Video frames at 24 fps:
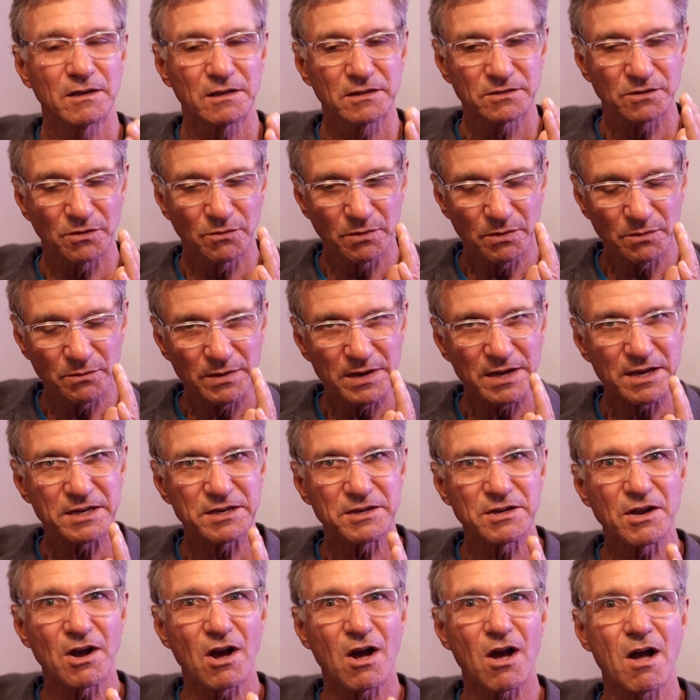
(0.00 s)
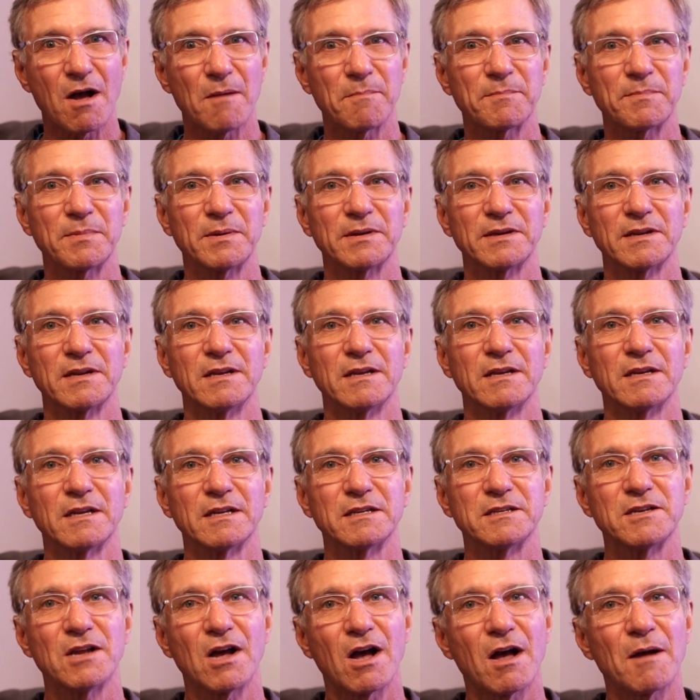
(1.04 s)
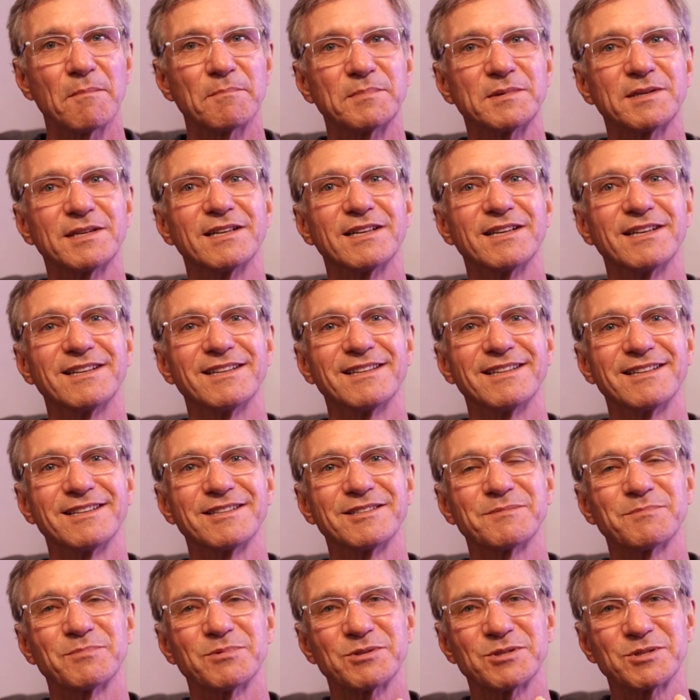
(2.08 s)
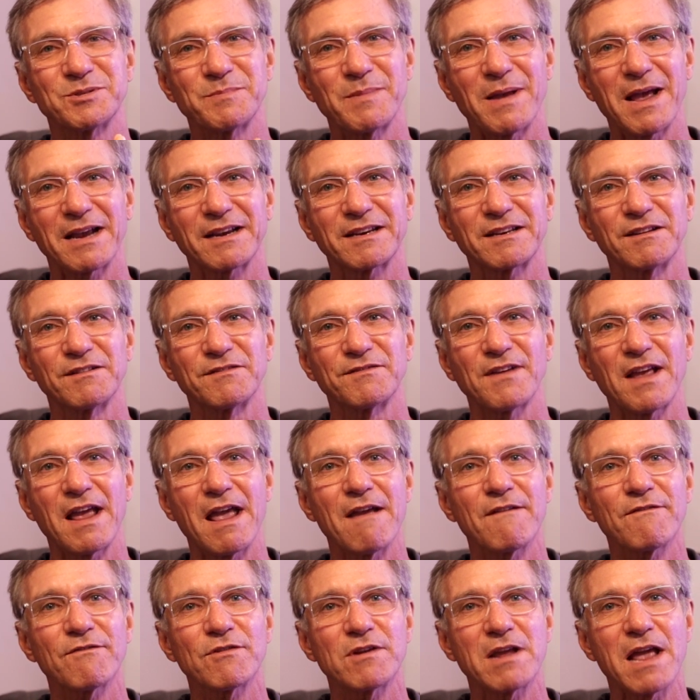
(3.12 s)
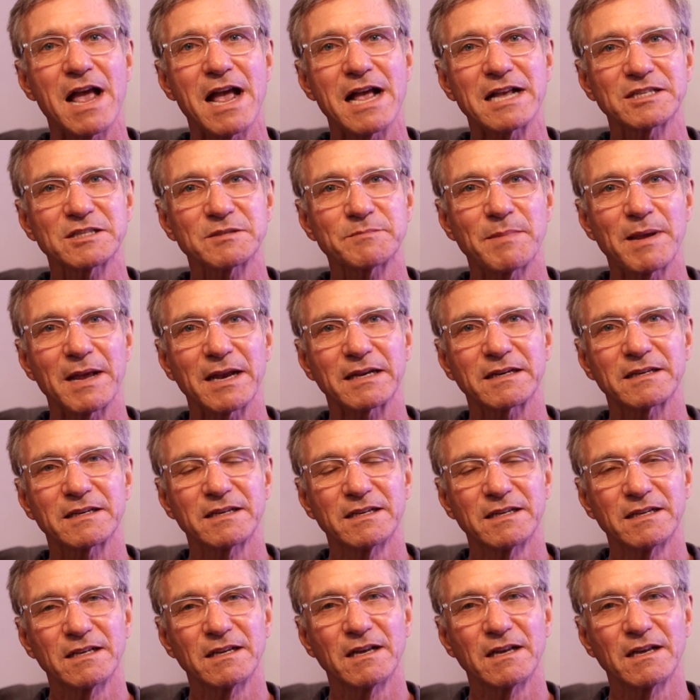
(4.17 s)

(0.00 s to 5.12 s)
So when we adopt this perspective, every aspect